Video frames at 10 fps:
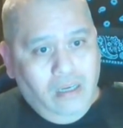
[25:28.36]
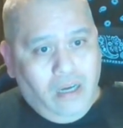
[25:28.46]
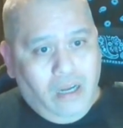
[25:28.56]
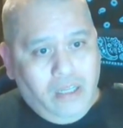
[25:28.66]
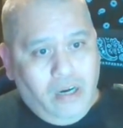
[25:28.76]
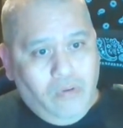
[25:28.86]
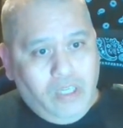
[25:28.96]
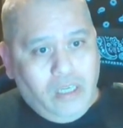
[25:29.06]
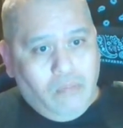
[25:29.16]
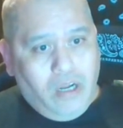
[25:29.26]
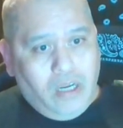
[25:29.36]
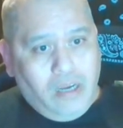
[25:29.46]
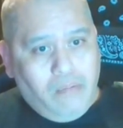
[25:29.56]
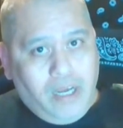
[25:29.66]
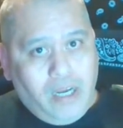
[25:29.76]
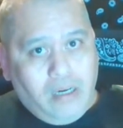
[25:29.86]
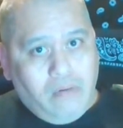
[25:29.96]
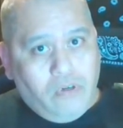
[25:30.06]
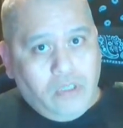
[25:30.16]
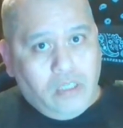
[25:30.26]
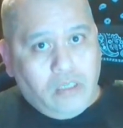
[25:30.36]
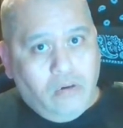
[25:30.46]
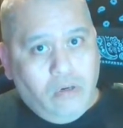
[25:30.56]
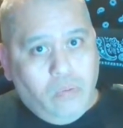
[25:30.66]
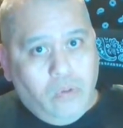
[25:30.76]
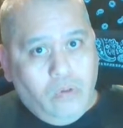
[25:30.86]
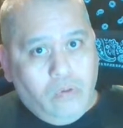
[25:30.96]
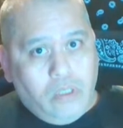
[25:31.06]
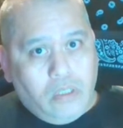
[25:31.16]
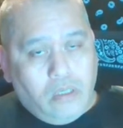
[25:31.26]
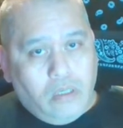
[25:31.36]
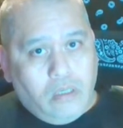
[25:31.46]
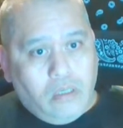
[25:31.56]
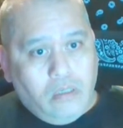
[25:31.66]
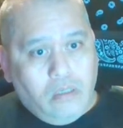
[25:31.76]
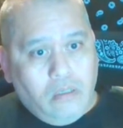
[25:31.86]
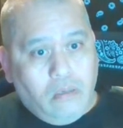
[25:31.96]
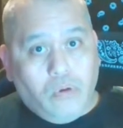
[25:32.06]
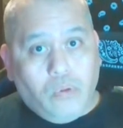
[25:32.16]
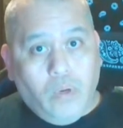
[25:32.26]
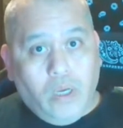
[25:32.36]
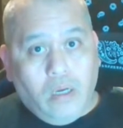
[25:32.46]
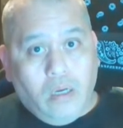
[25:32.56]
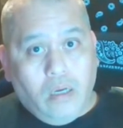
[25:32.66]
On there, we see Malakai Black versus Cody Rhodes, number 3.